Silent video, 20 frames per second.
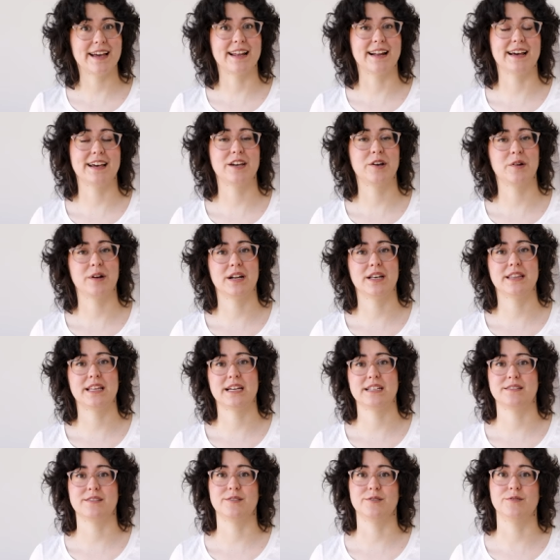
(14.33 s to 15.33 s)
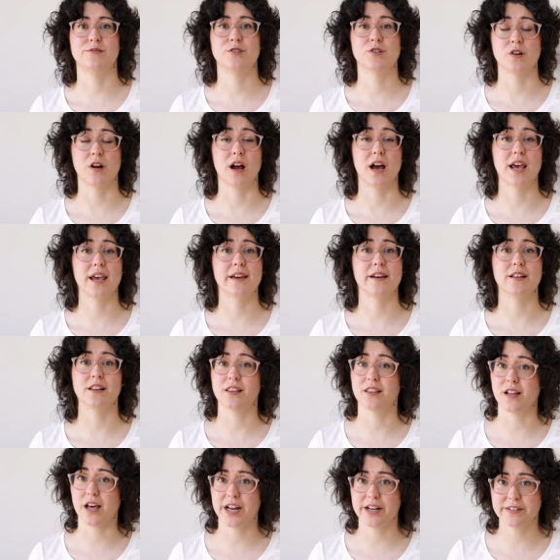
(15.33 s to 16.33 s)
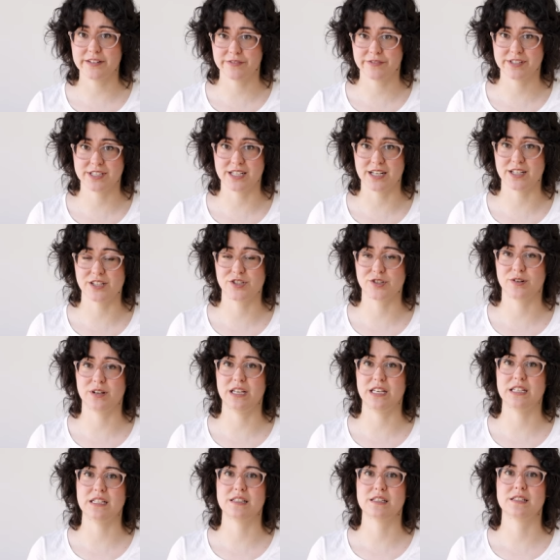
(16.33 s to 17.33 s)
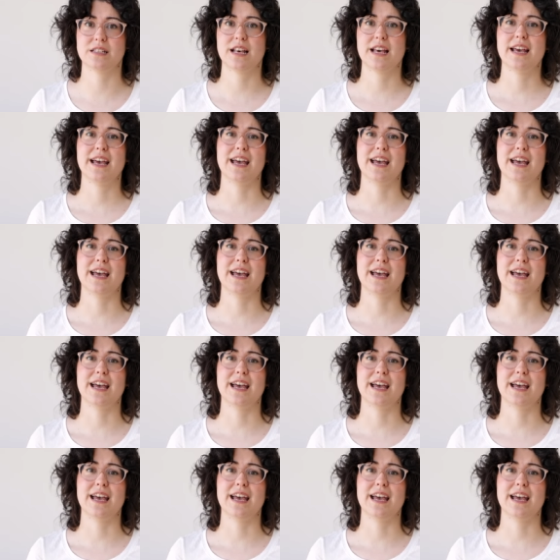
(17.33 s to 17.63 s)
and I credit that to trying a lot of different sunscreens